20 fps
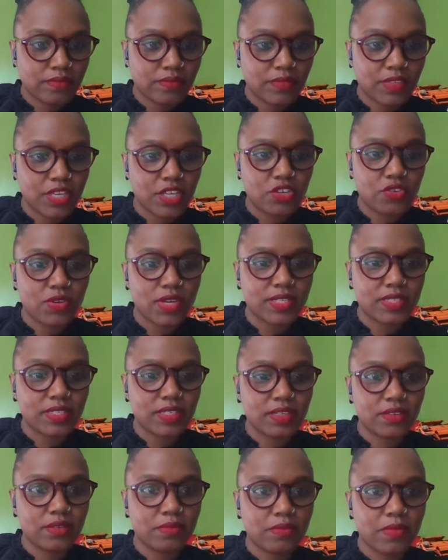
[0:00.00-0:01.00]
Can you guys
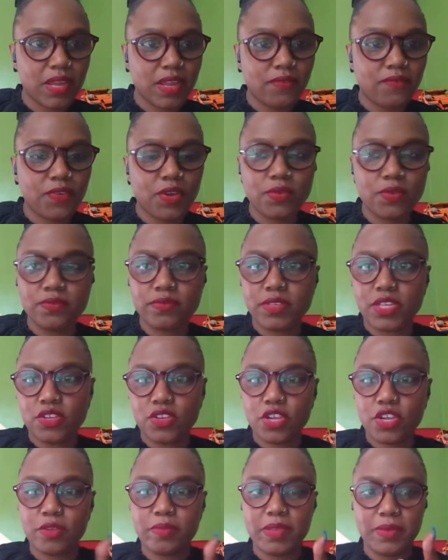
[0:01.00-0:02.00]
hear the microphone? Can you
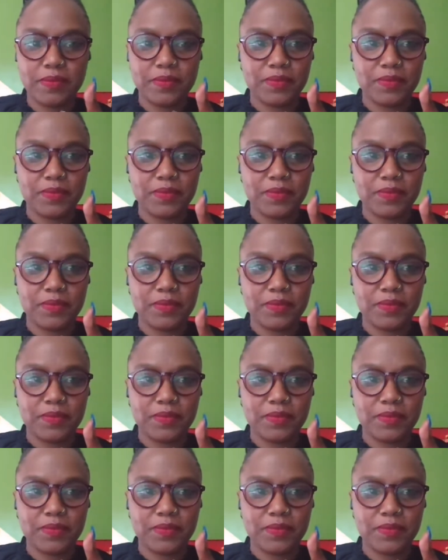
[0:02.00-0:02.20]
hear me?